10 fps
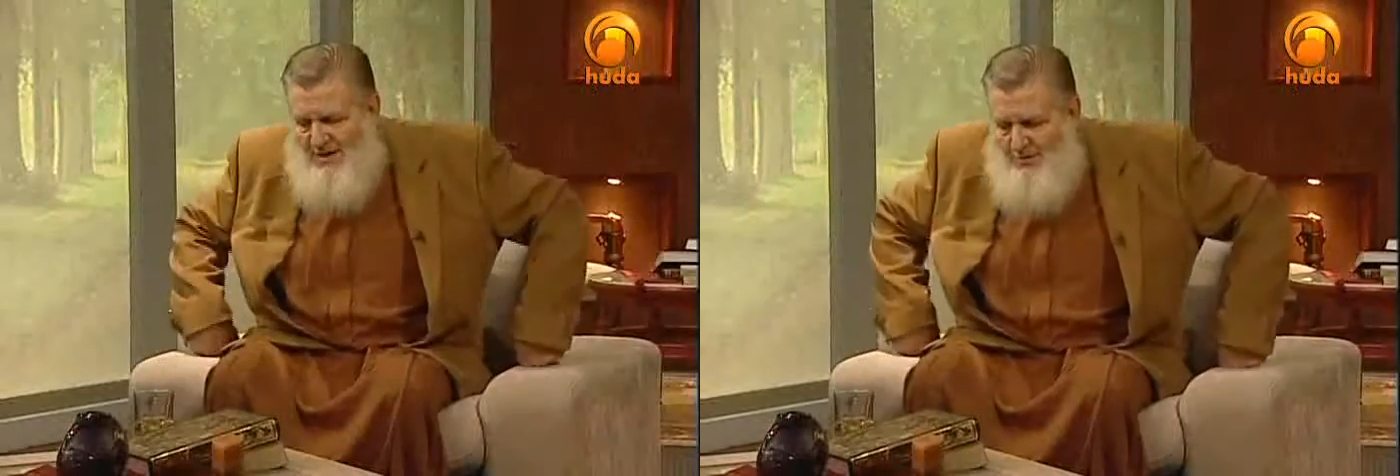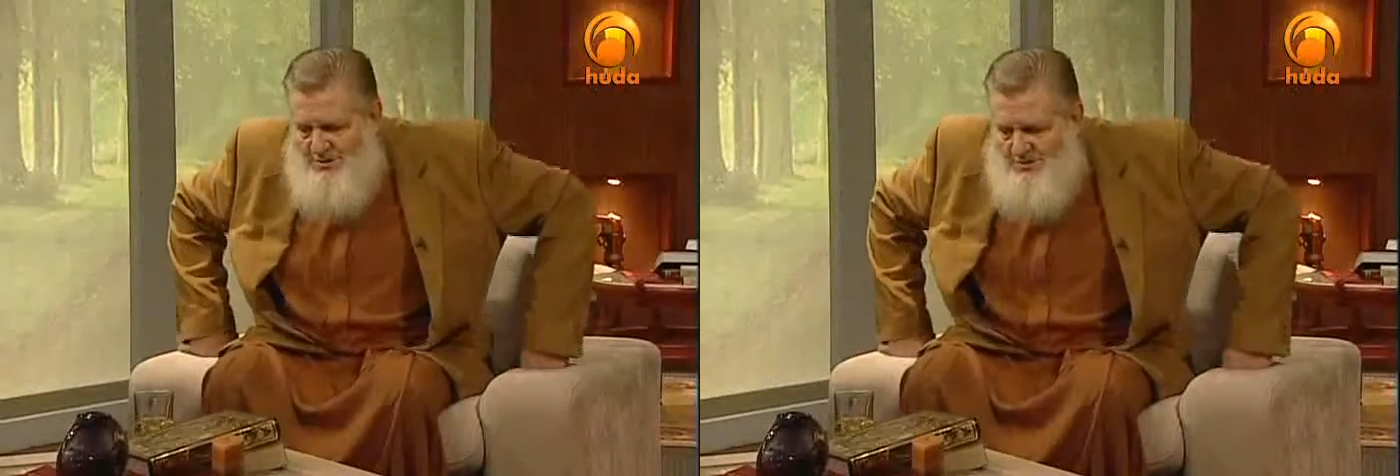
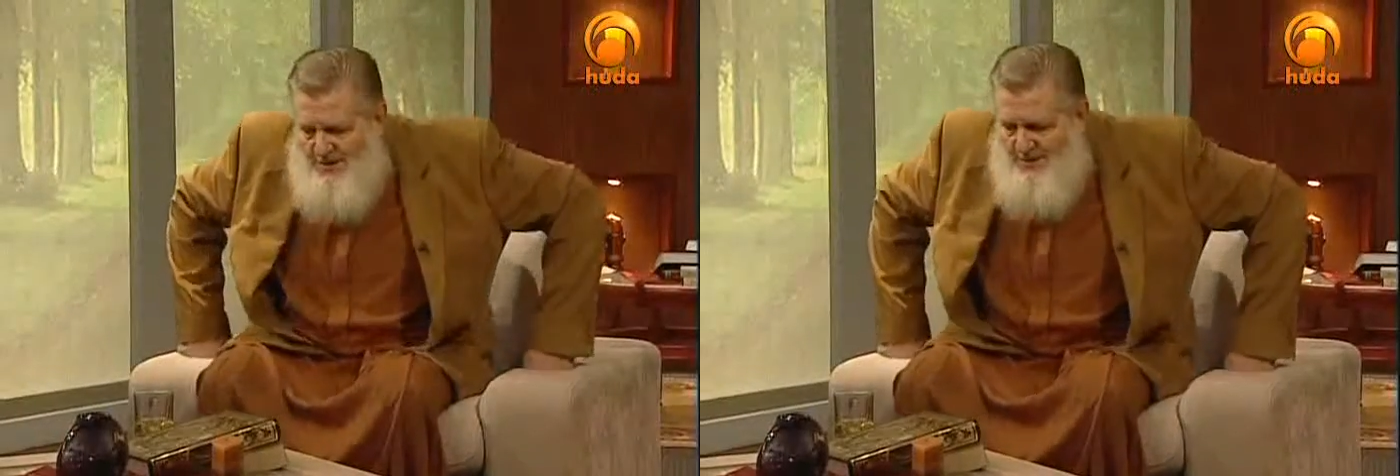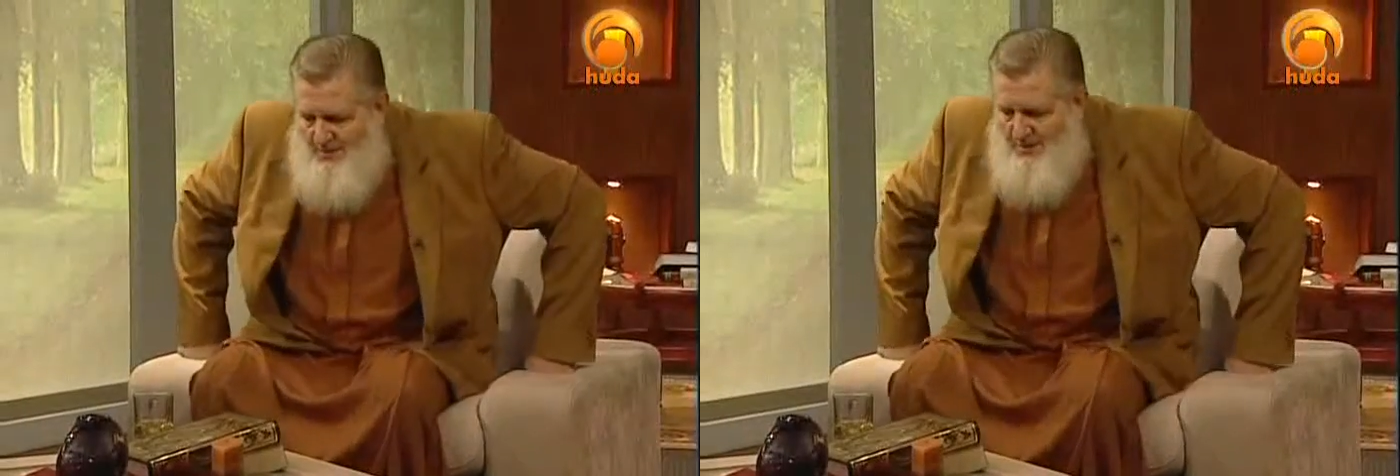I was
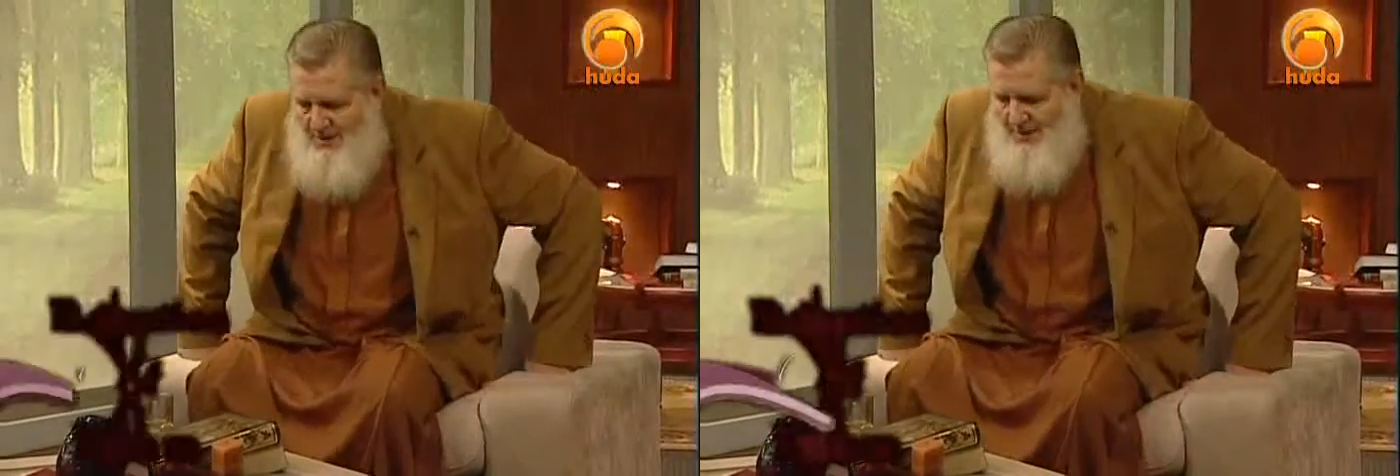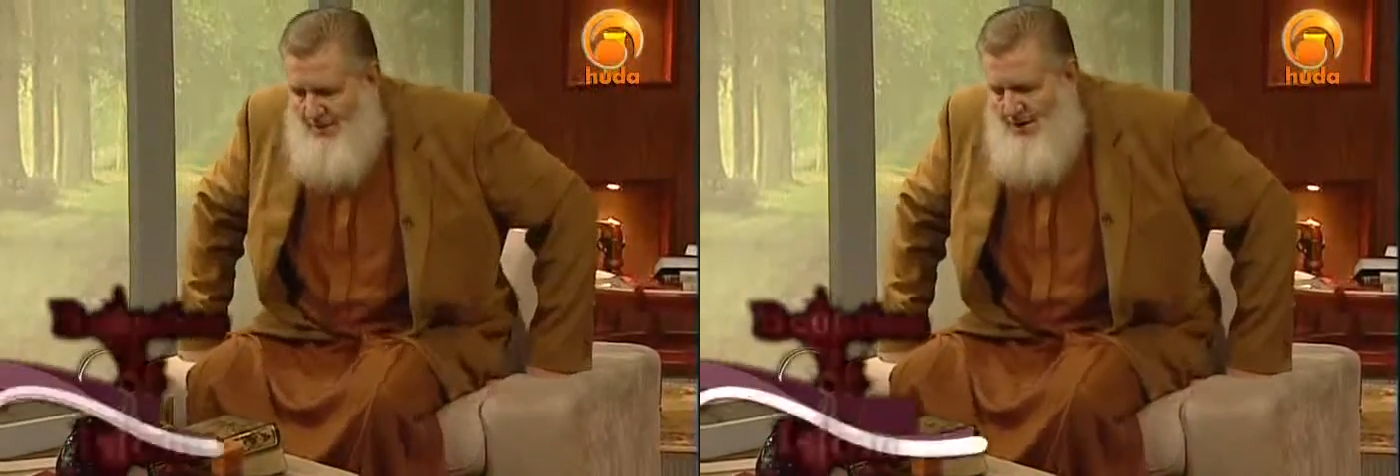speaking about
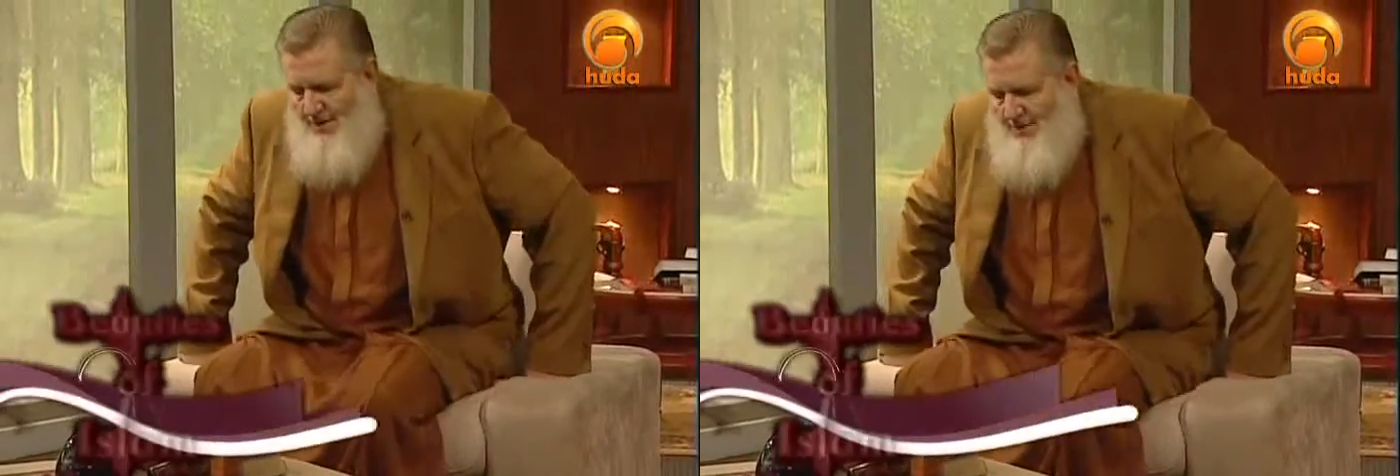in another